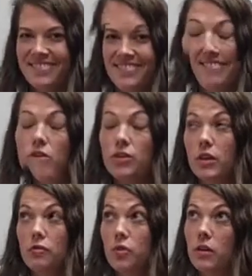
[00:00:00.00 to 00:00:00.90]
And so
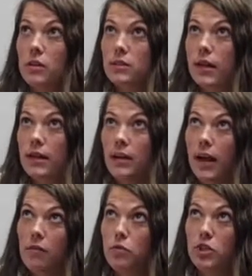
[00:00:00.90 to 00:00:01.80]
then for the second
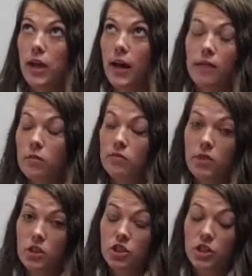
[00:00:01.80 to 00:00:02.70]
half, which I haven't
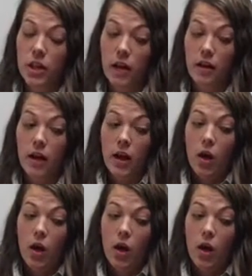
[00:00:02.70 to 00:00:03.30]
finished yet,